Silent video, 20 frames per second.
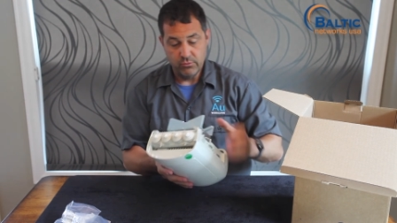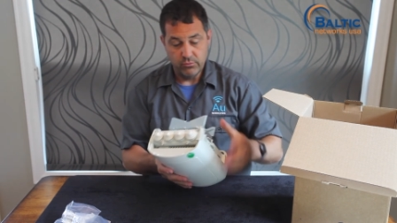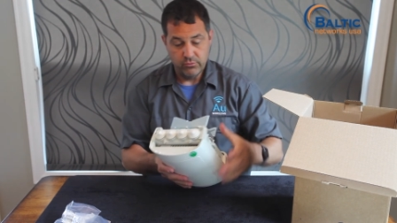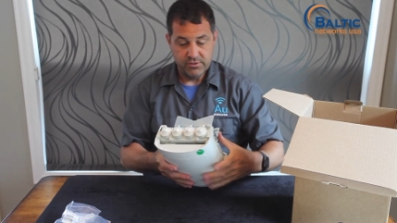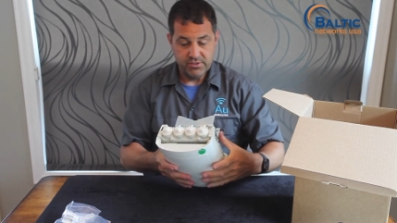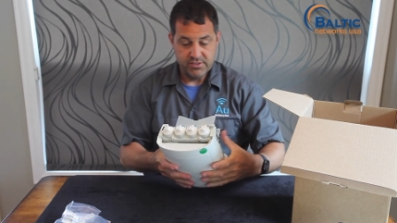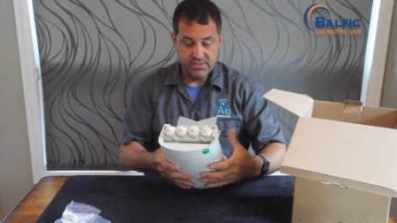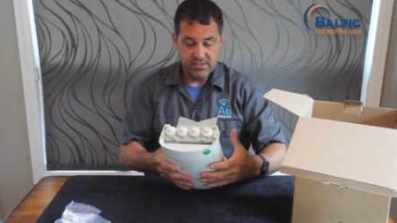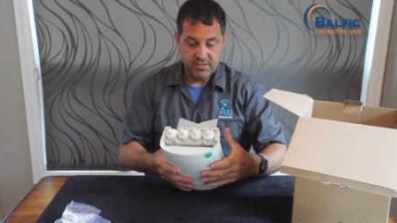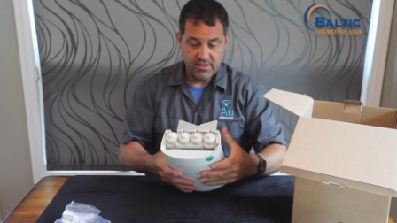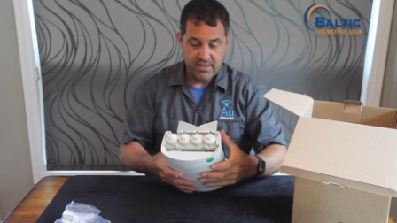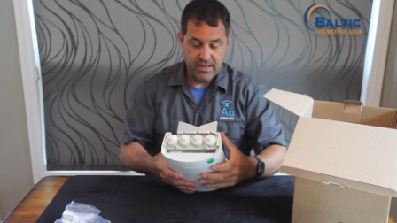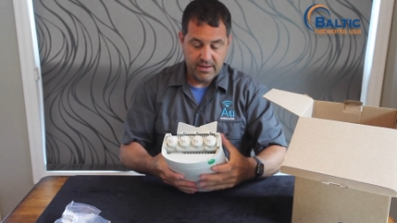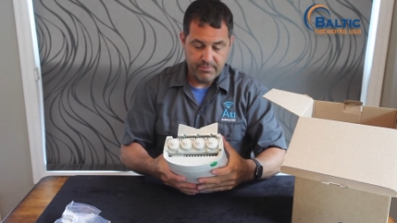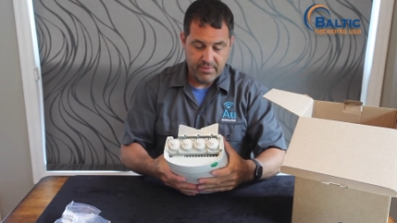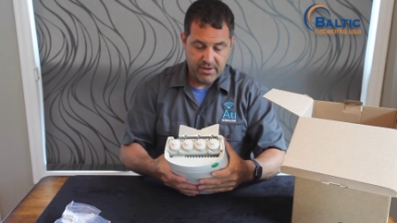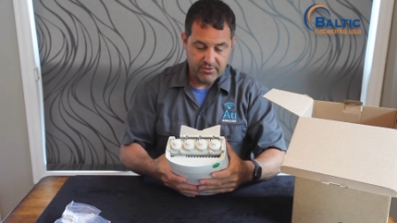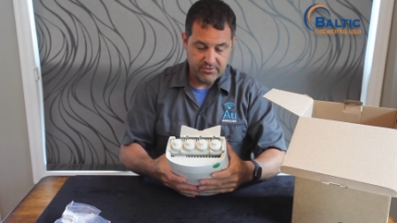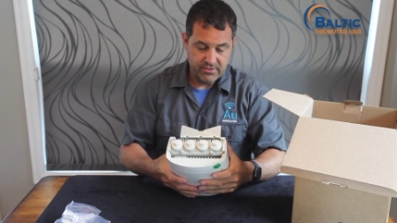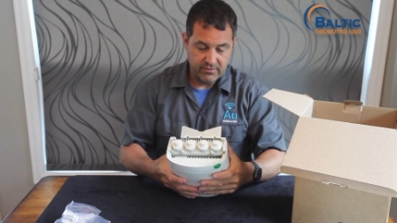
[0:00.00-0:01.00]
and we'll see
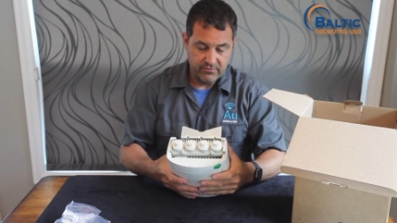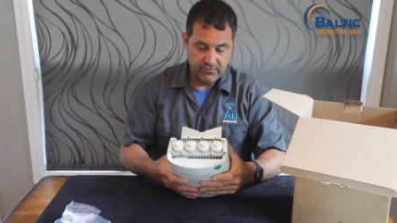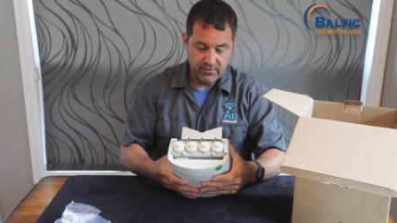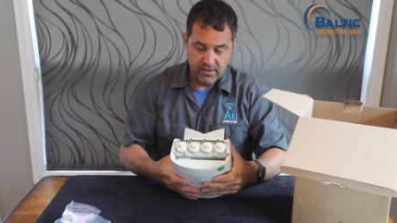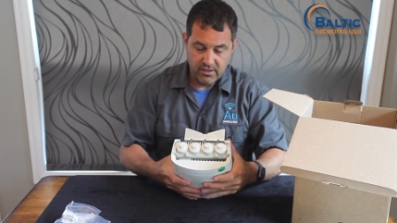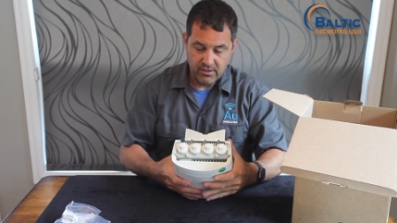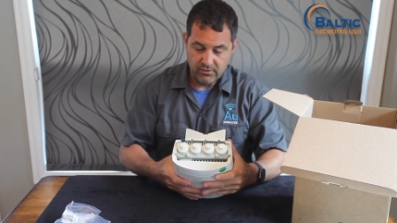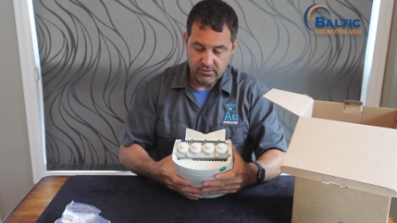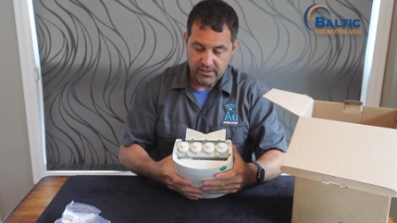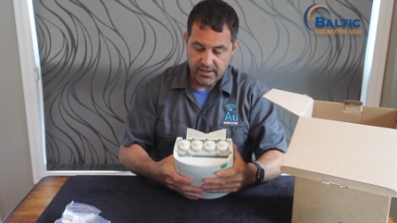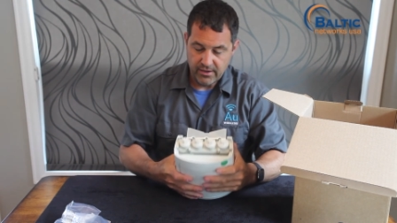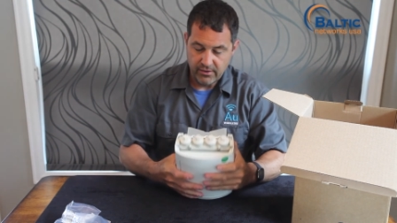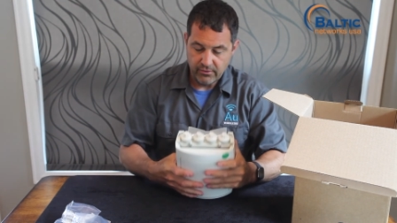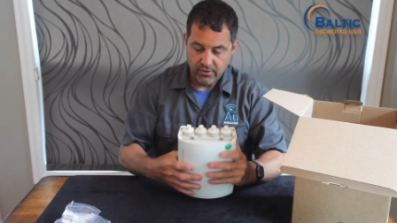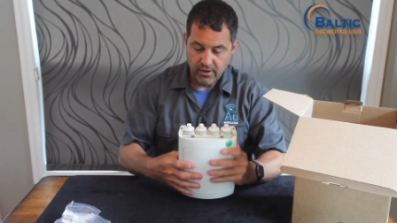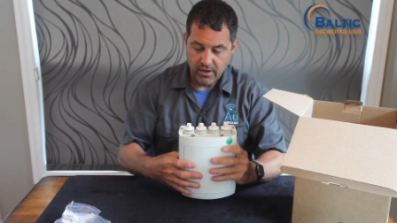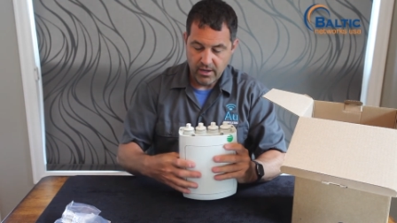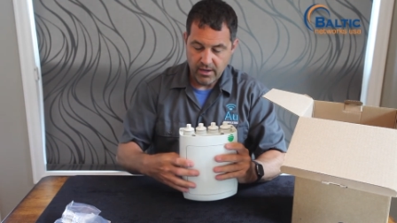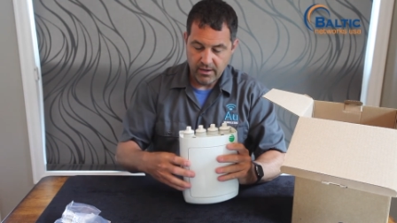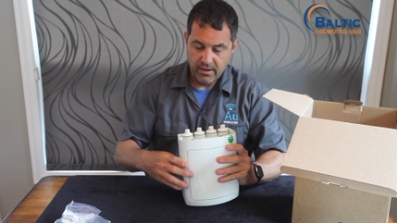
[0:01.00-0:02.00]
that mounting video
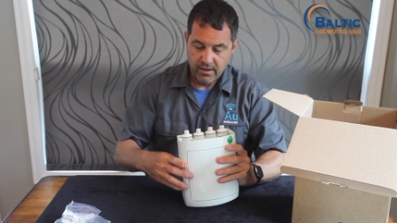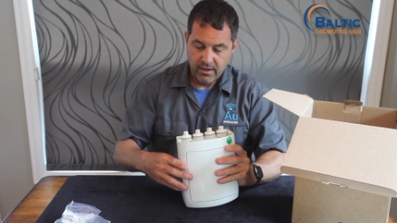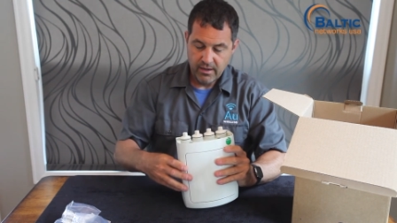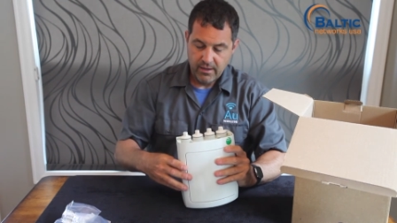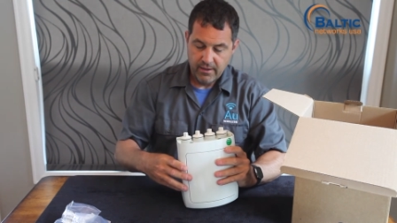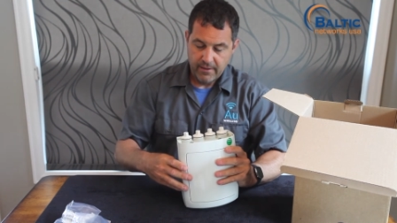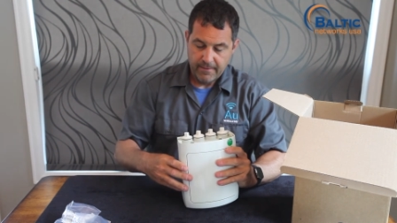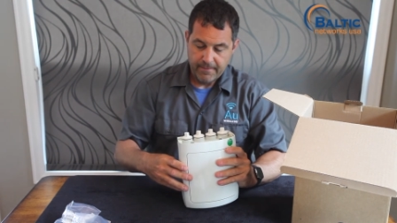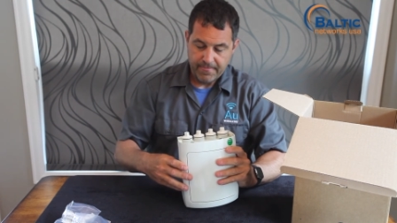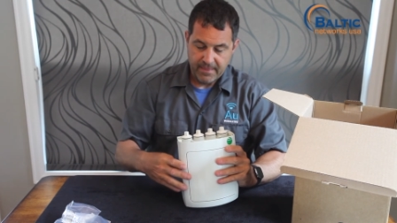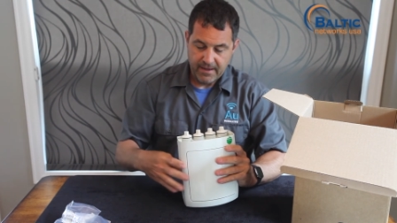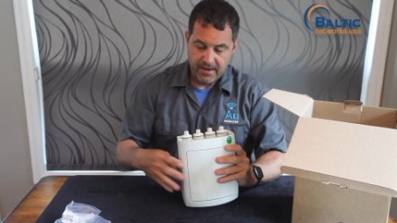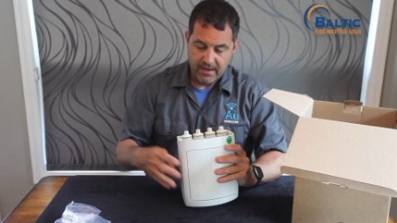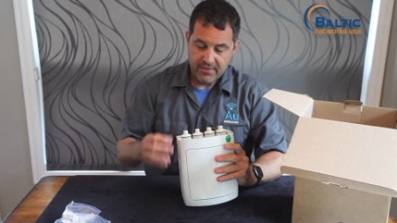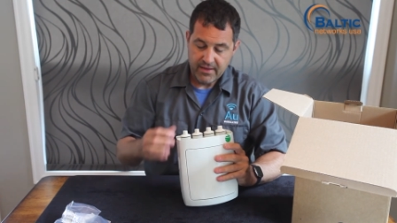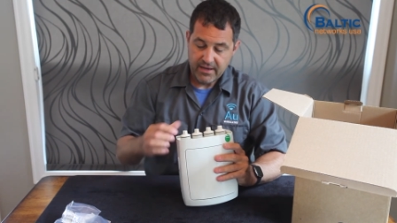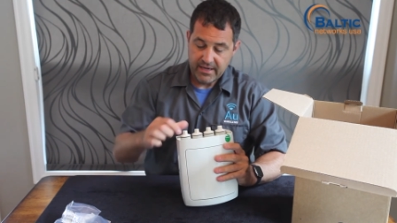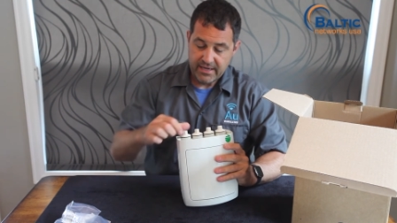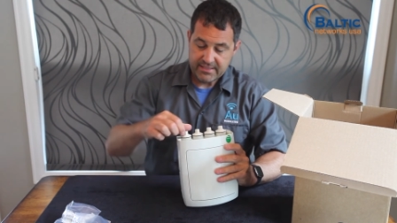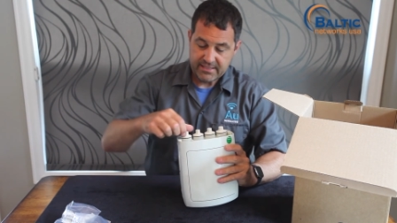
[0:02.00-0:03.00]
later on.
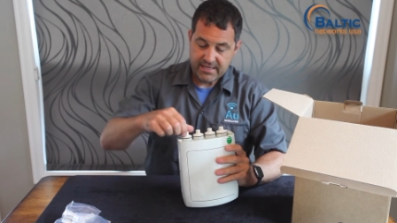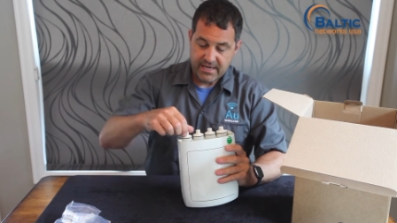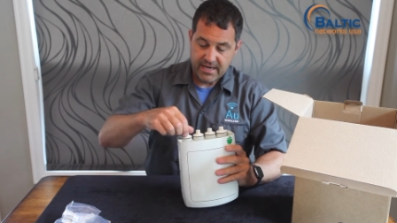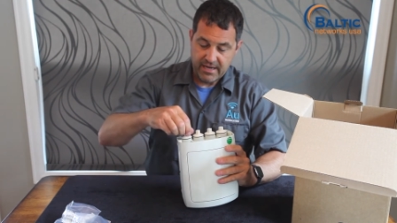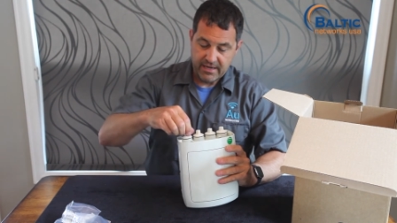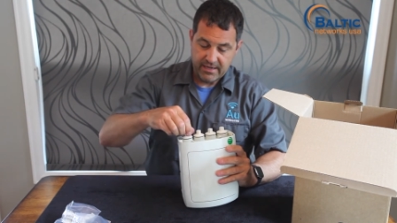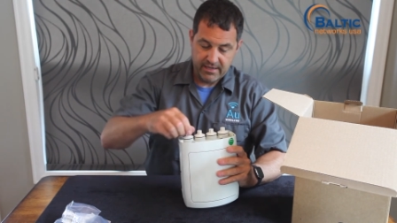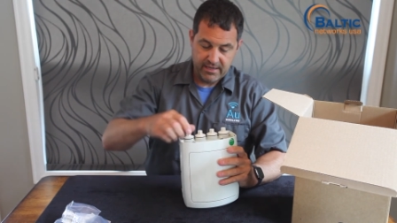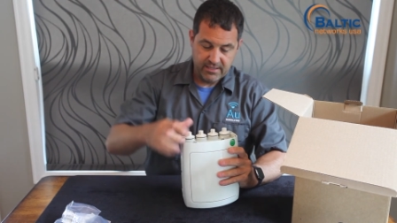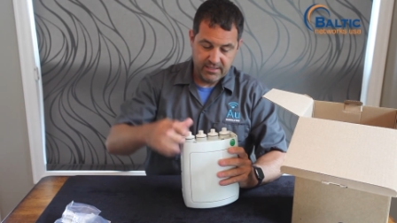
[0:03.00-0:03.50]
And then it's got its